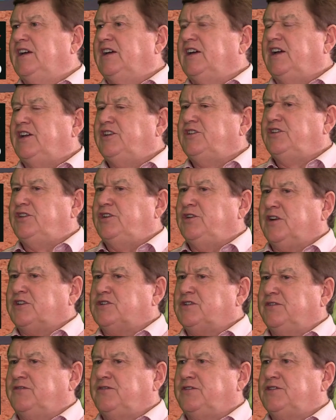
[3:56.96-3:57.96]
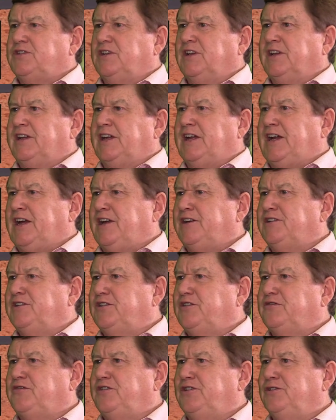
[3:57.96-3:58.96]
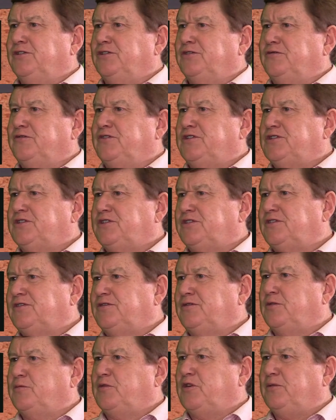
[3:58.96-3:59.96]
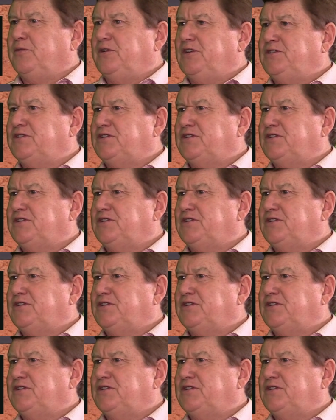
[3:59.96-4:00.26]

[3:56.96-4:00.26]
And do you actually physically get out into the field and visit the properties?